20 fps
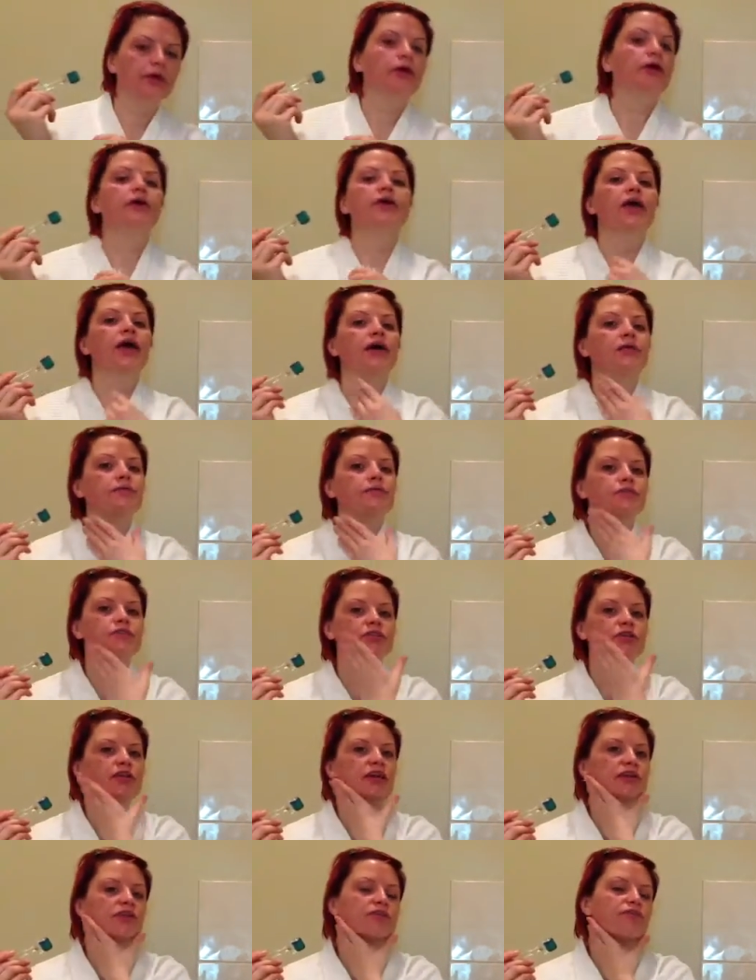Okay, so
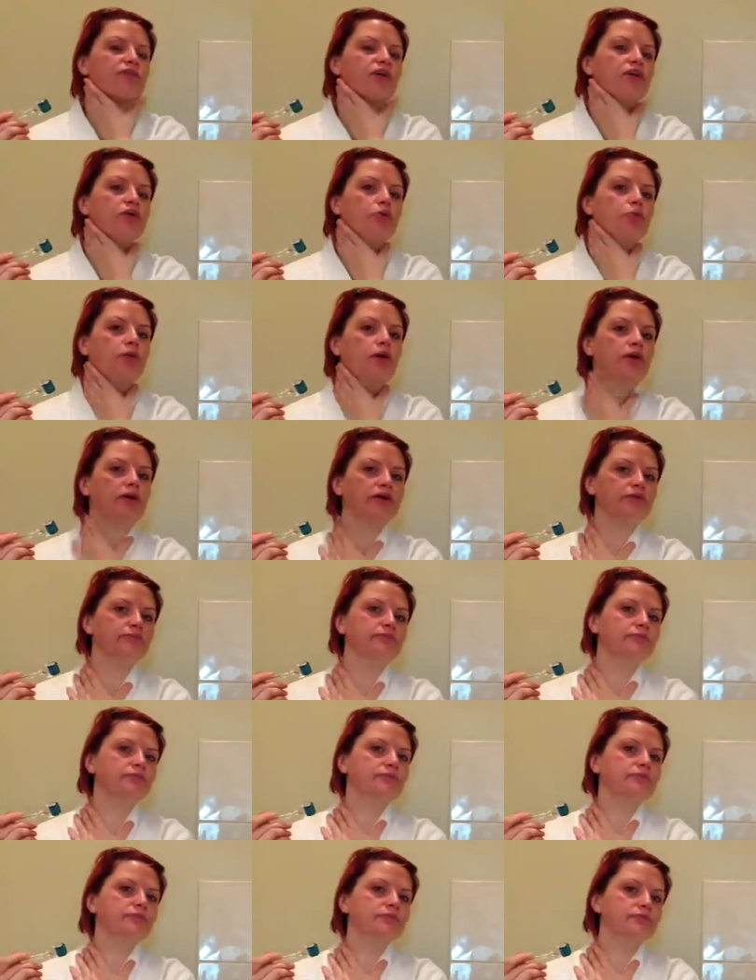now the final part,
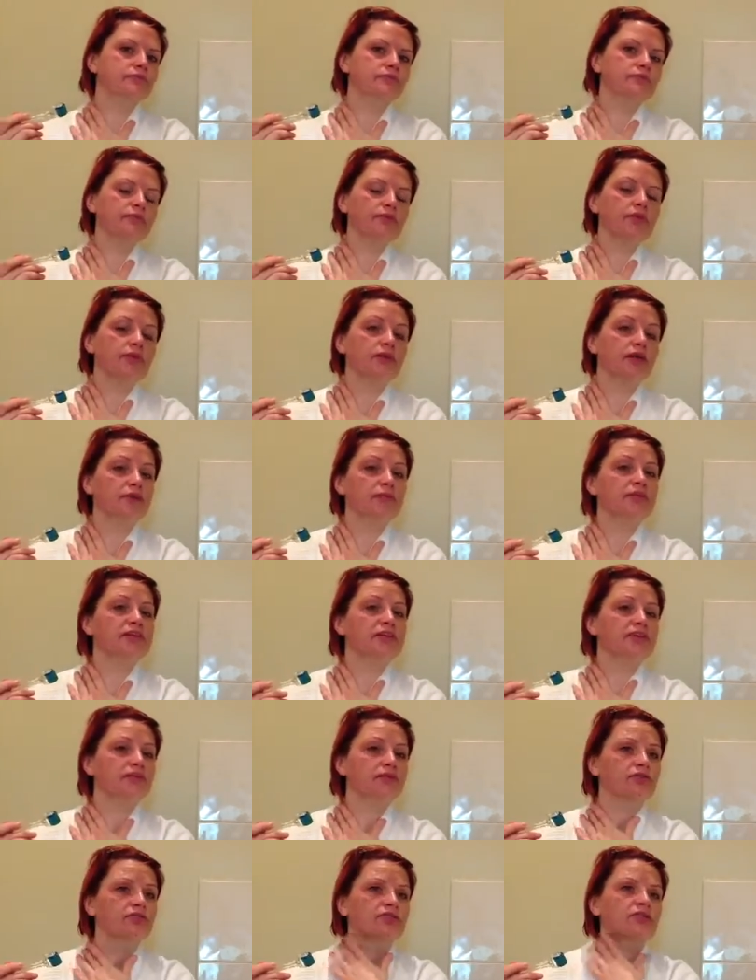coming
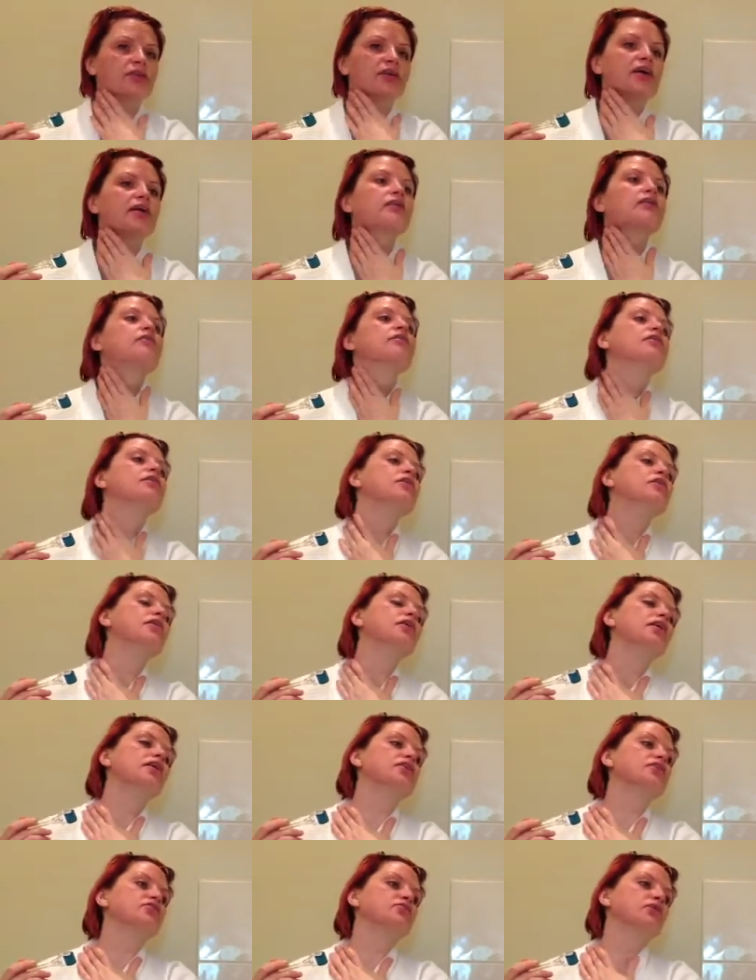down onto the neck.
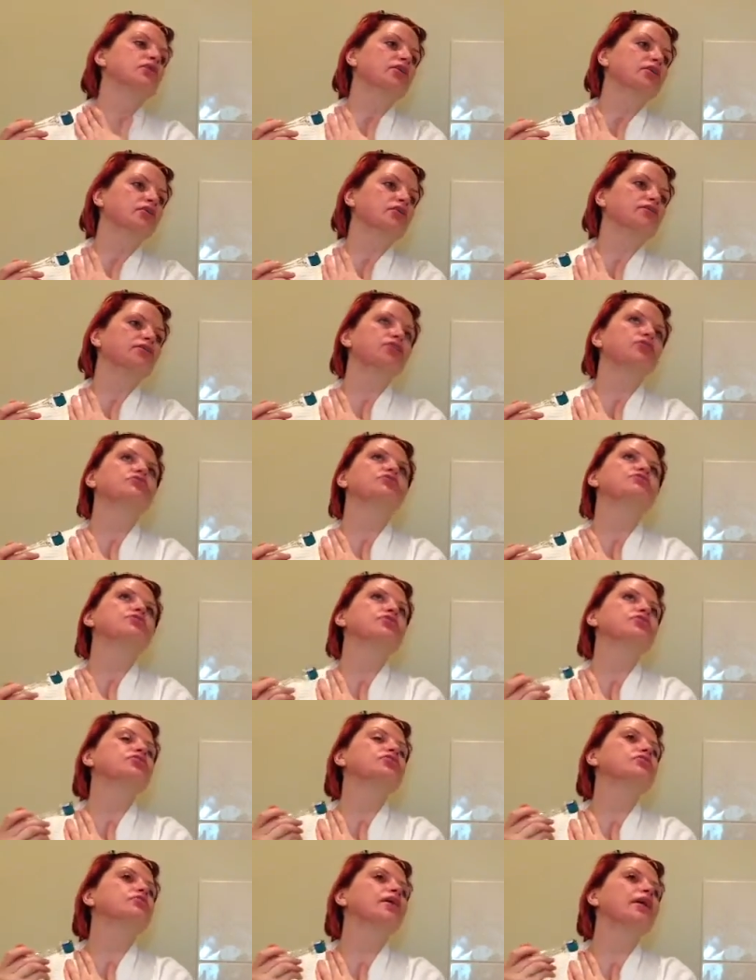It's quite good if you
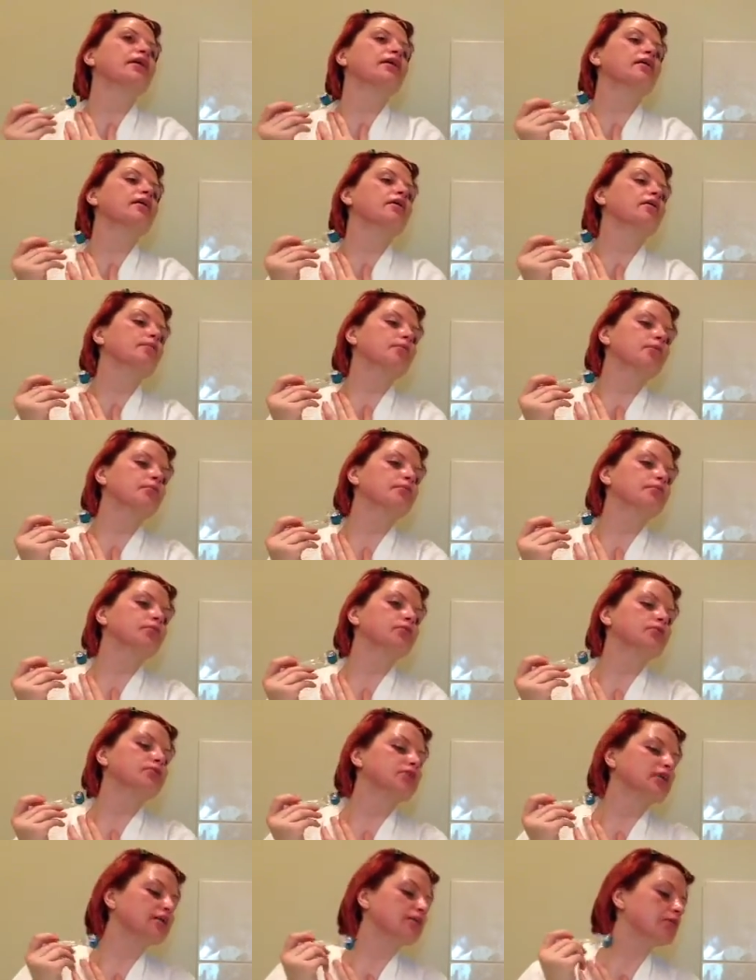stretch your neck up and
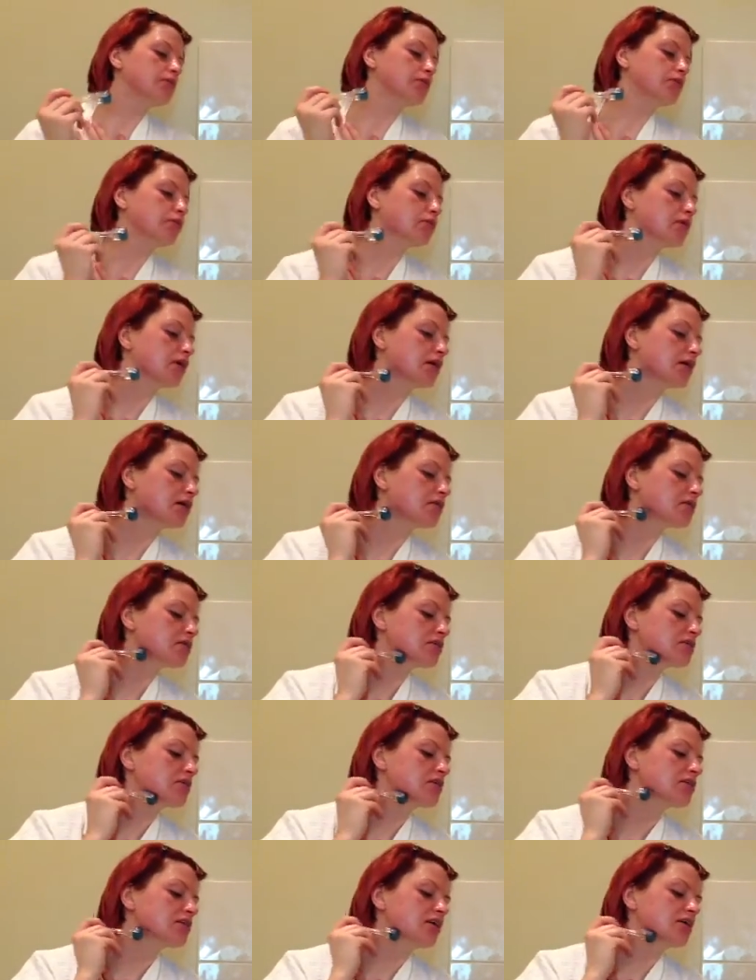pull down with your hand,
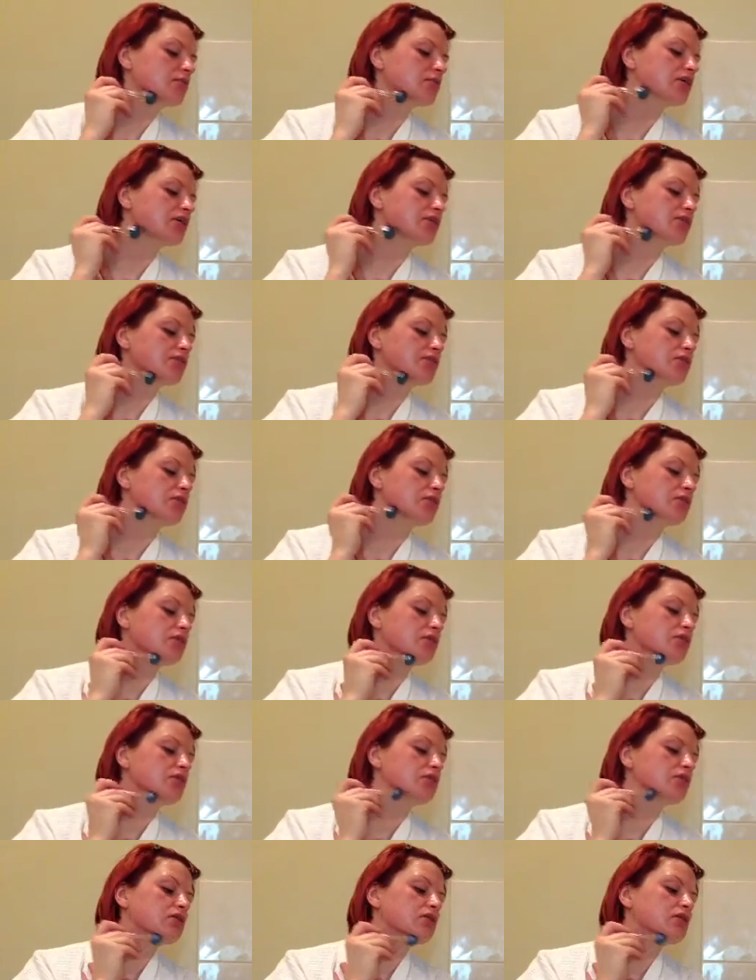and then that way you've got a
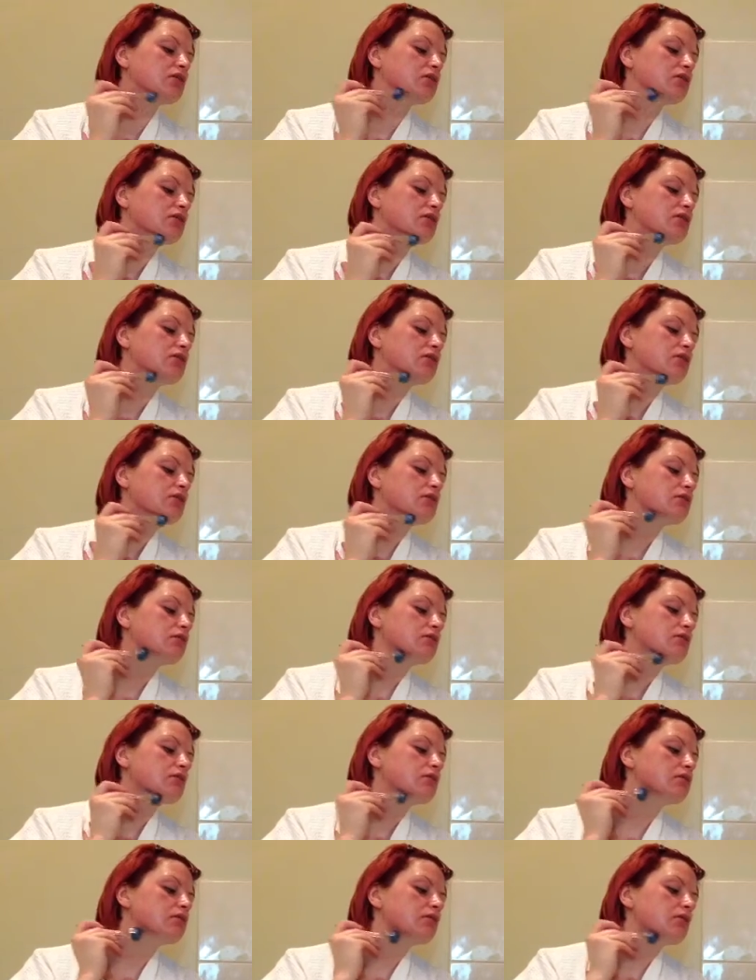good
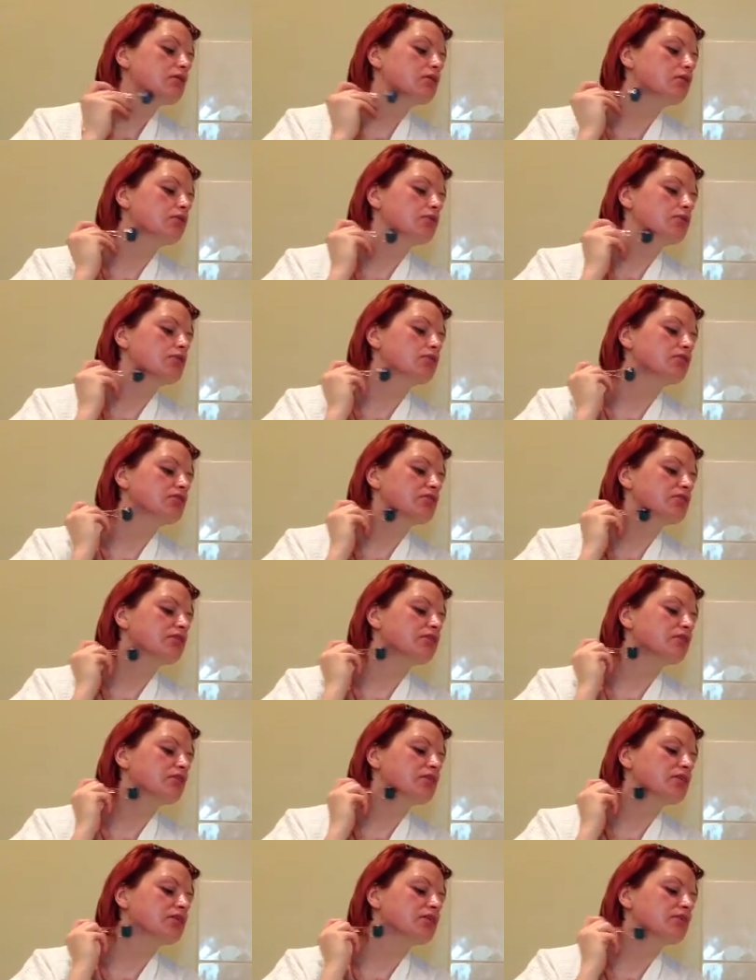hold onto the
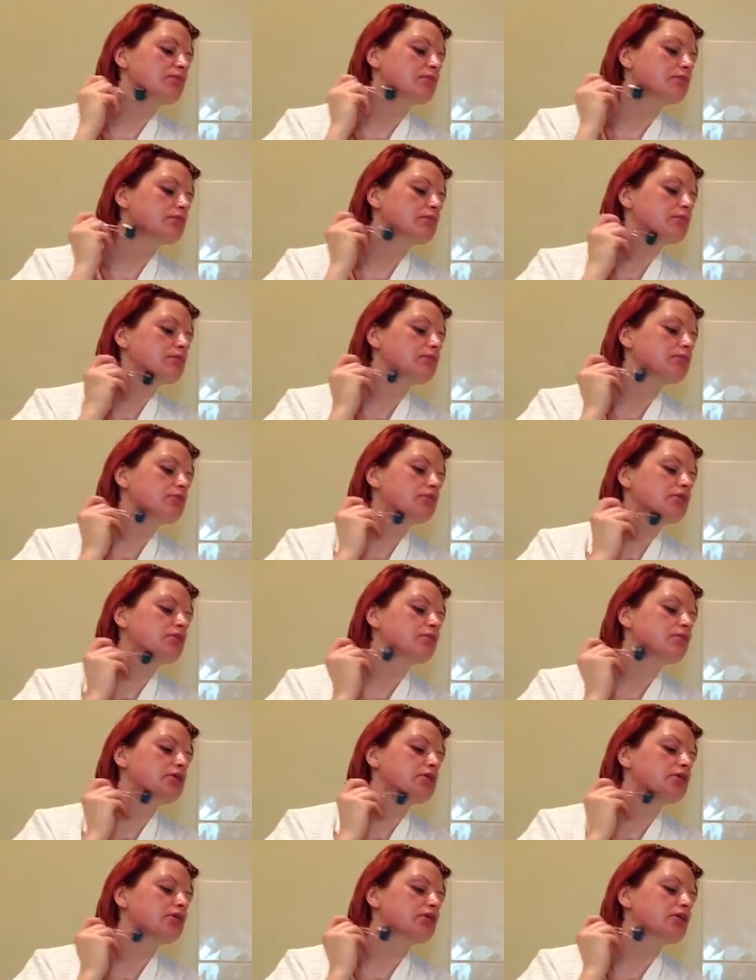skin. So
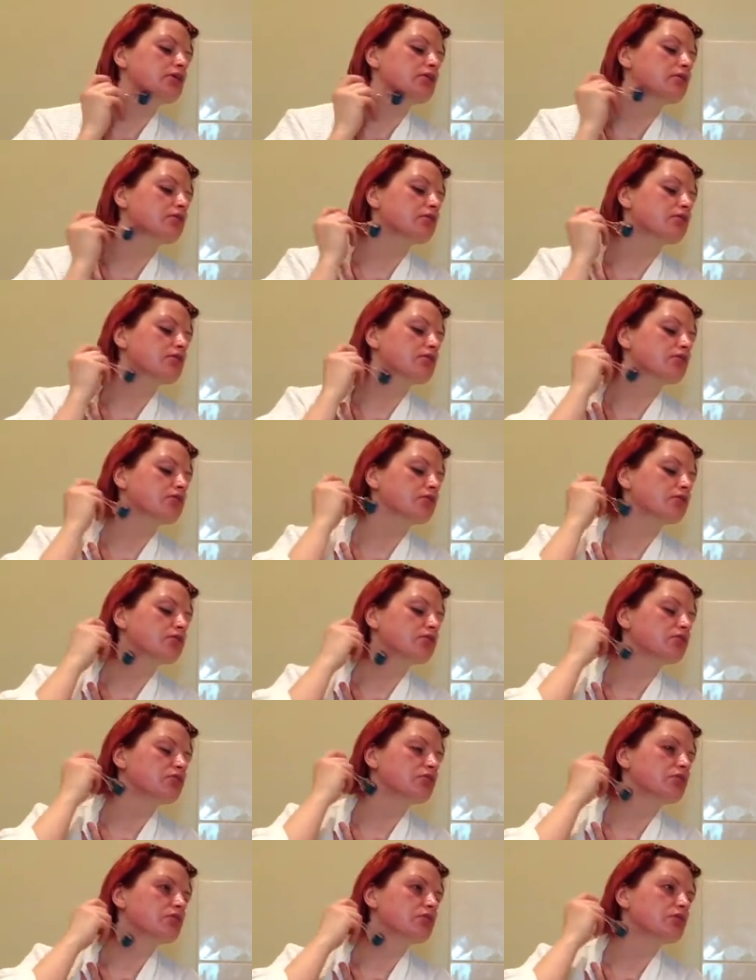we're going to go
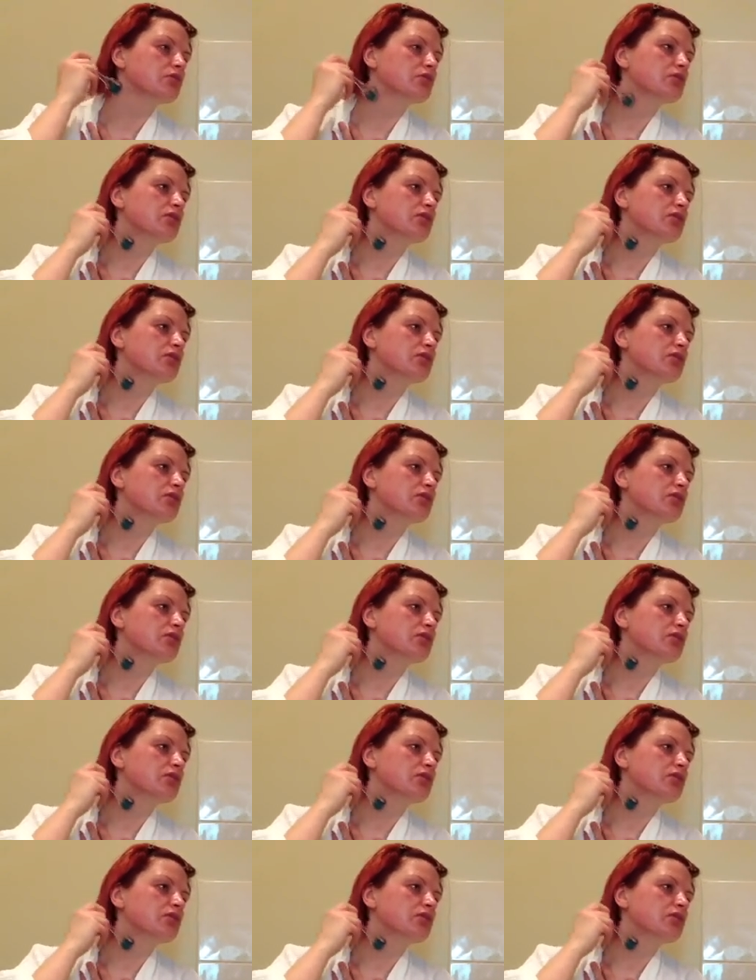horizontal.